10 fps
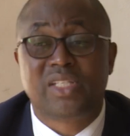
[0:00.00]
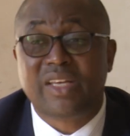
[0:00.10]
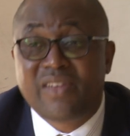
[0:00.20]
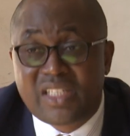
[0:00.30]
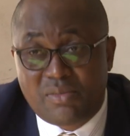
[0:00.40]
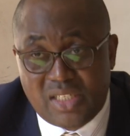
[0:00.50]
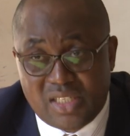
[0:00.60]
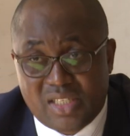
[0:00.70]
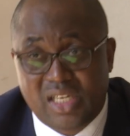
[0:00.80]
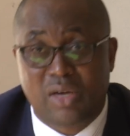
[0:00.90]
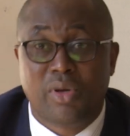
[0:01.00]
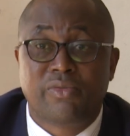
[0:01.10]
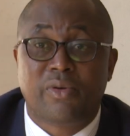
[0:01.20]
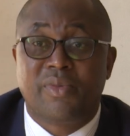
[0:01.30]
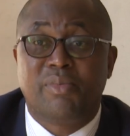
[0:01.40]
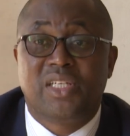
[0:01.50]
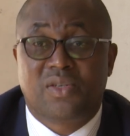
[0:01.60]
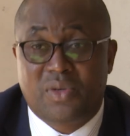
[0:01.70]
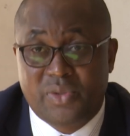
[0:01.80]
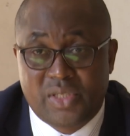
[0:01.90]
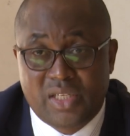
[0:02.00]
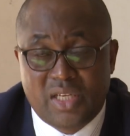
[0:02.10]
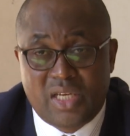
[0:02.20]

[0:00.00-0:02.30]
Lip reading: 70 meters away from the major roads.